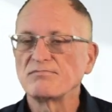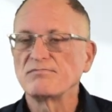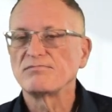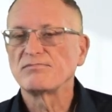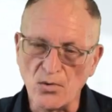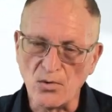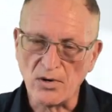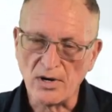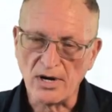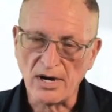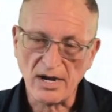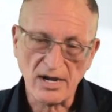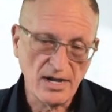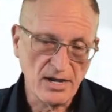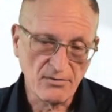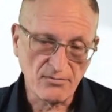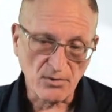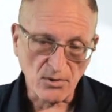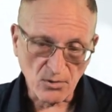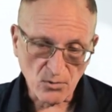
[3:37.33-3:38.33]
So
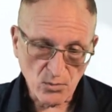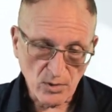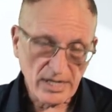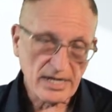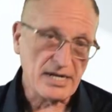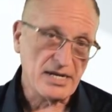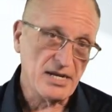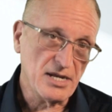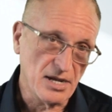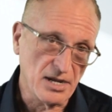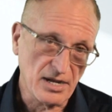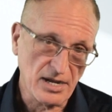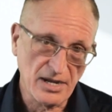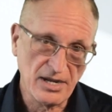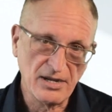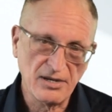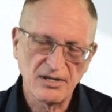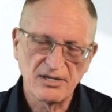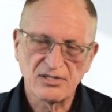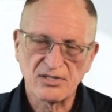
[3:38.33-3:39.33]
I have
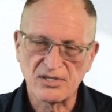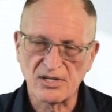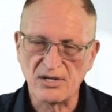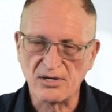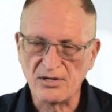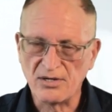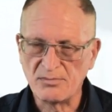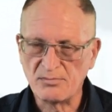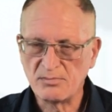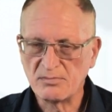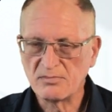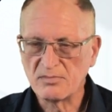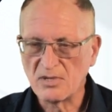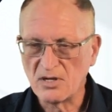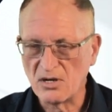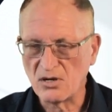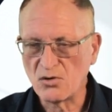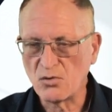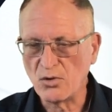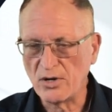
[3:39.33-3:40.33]
already set up
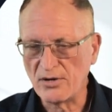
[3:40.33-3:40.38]
uh,